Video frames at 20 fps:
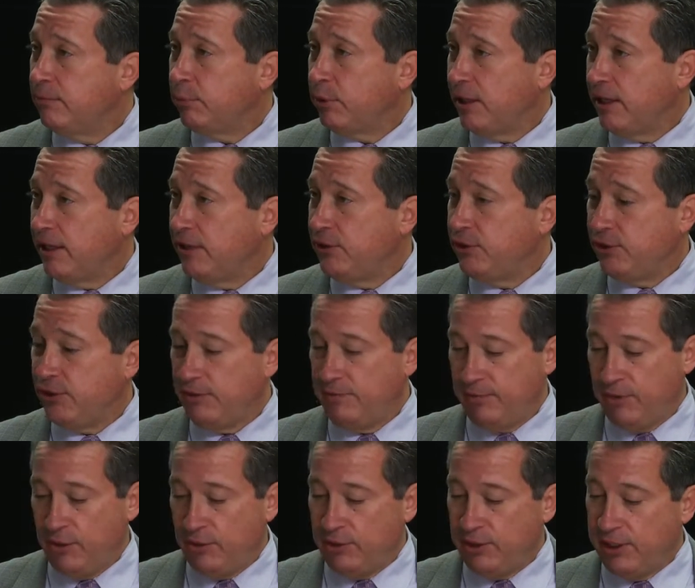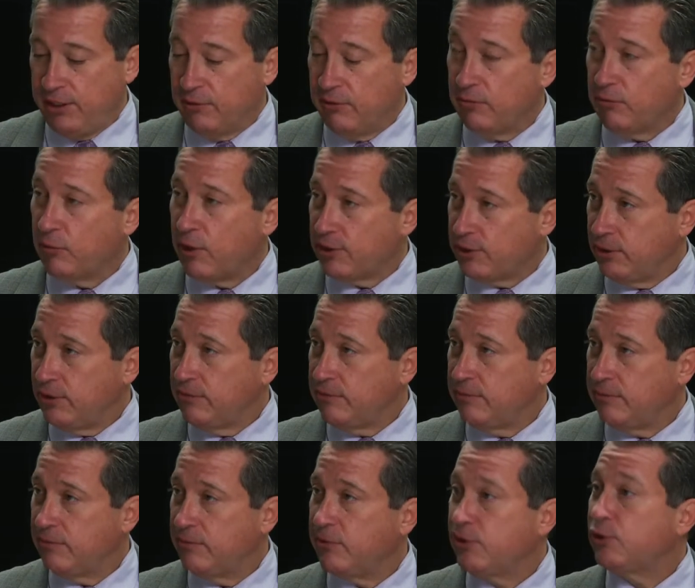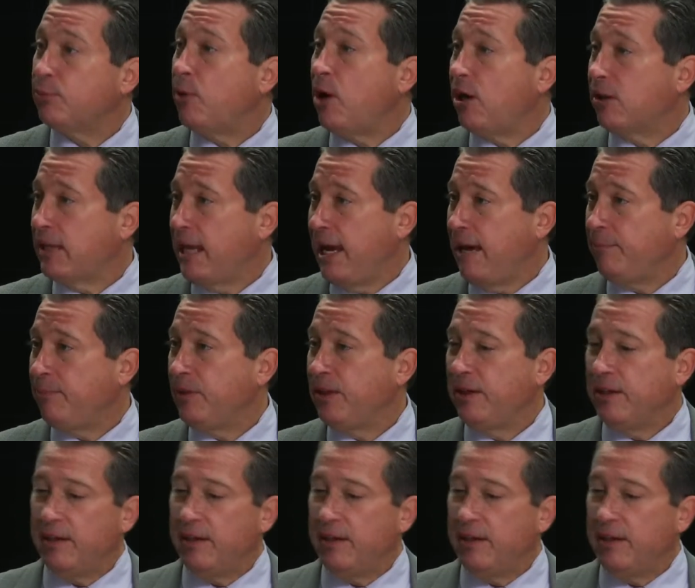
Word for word: plays using Russell, small cap,